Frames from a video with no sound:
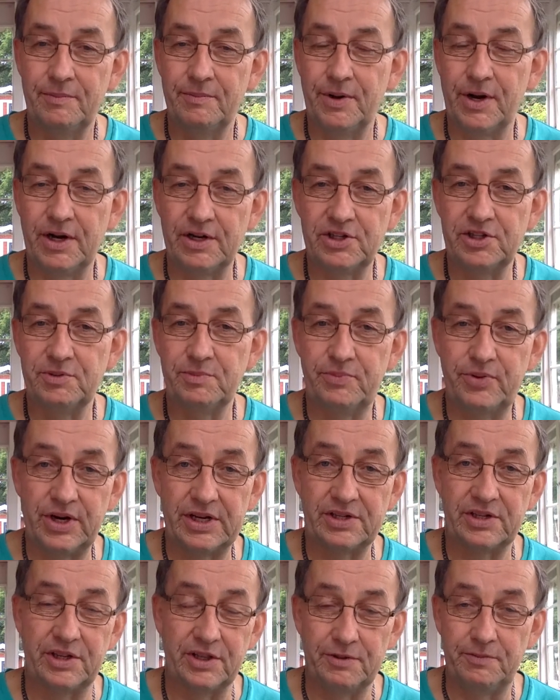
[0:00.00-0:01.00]
Past,
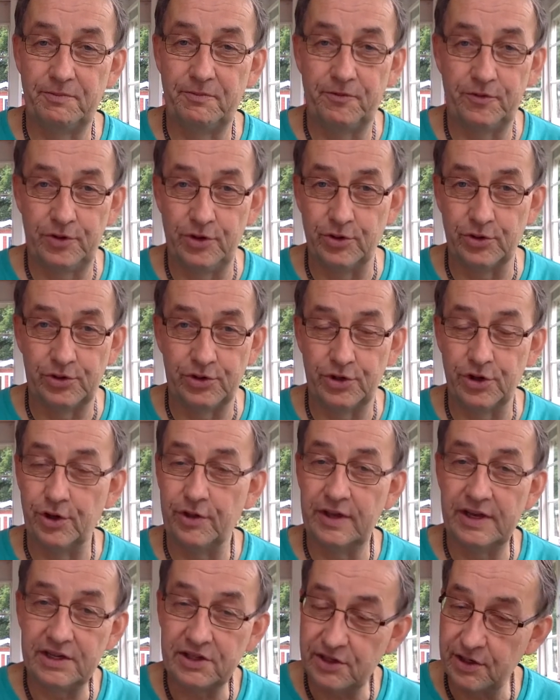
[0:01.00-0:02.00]
present, future,
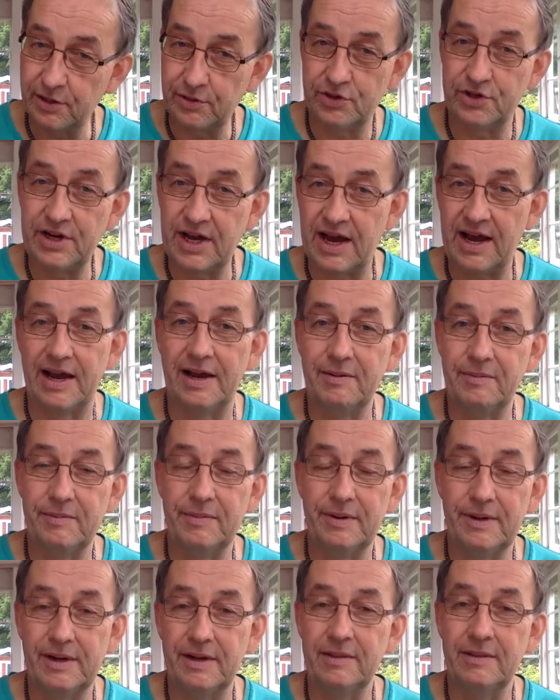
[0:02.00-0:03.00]
there's no
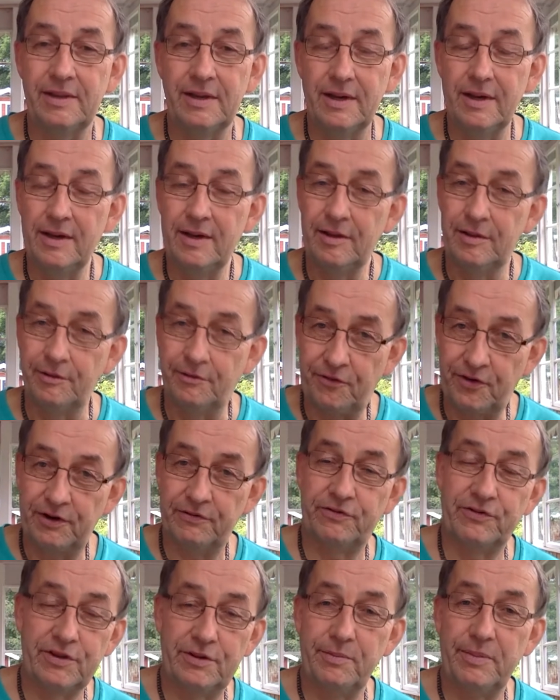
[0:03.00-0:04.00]
time in the
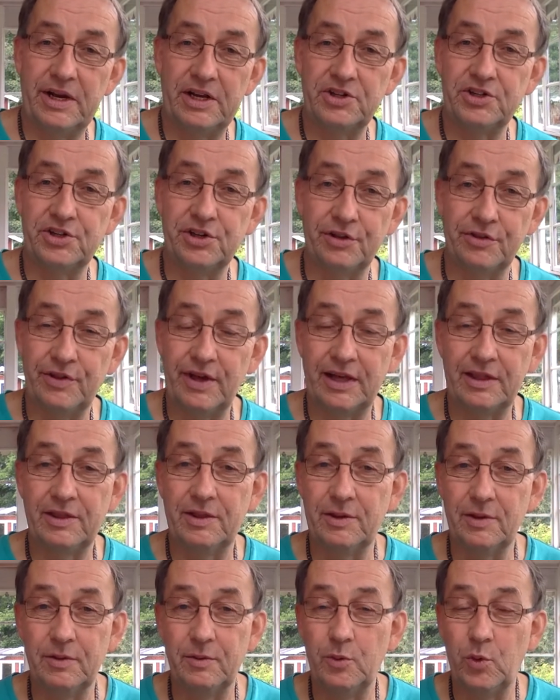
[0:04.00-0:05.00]
fifth dimension that
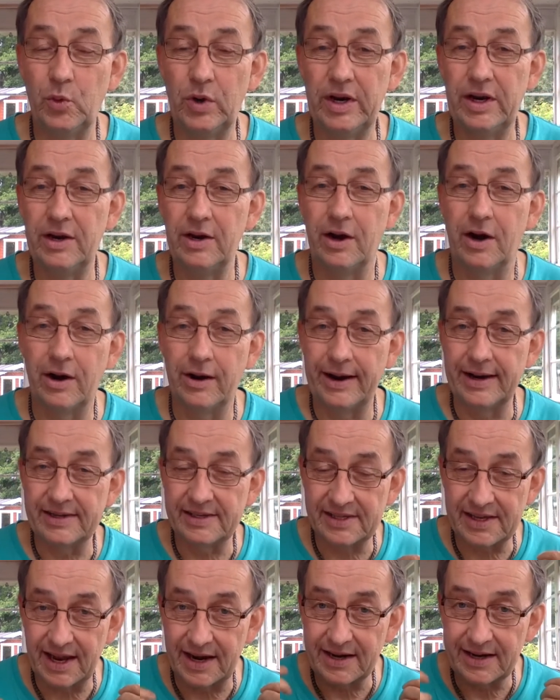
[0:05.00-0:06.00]
we are
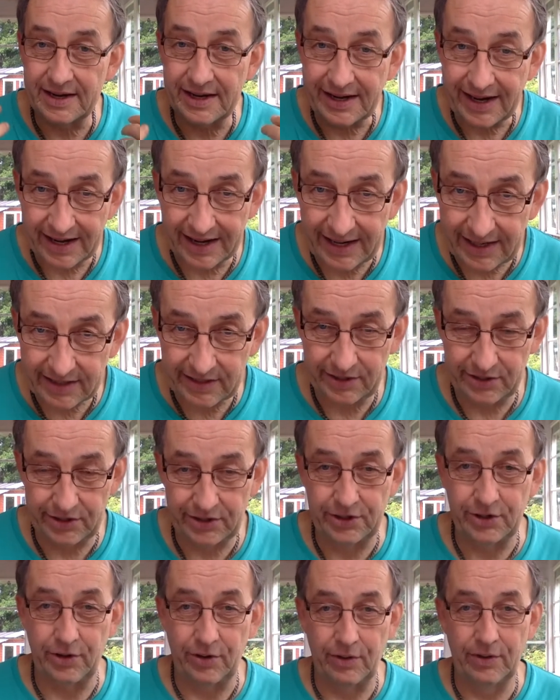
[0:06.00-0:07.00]
ascending
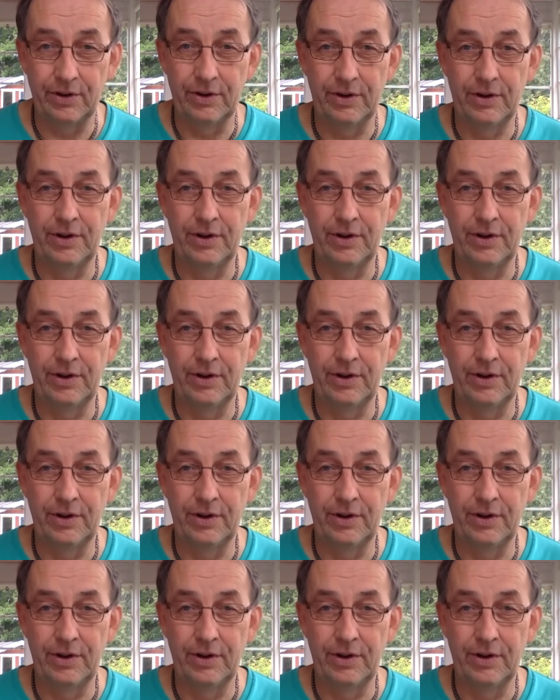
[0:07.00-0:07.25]
into.